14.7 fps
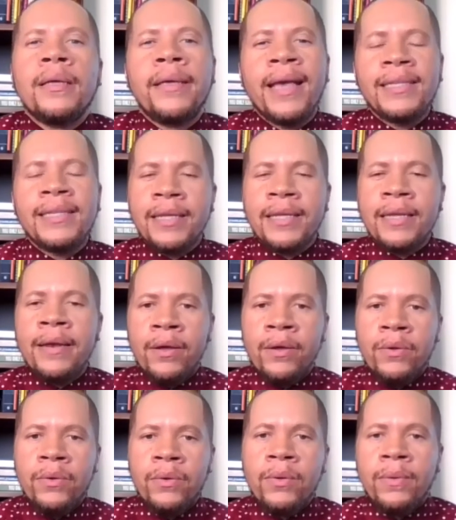yes and
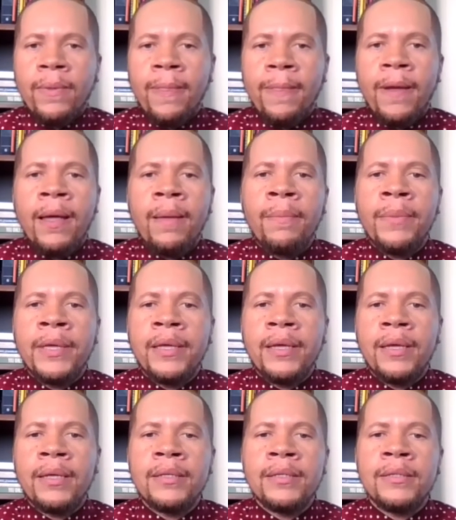no,
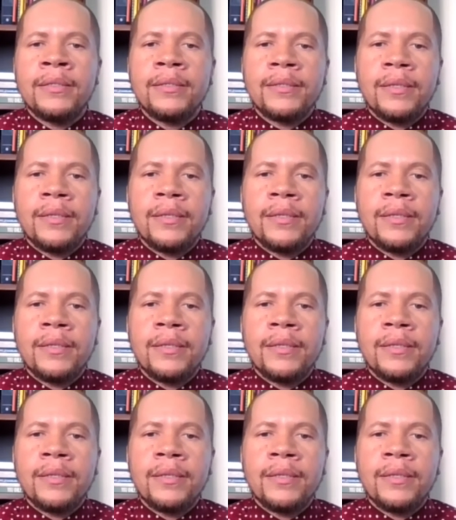because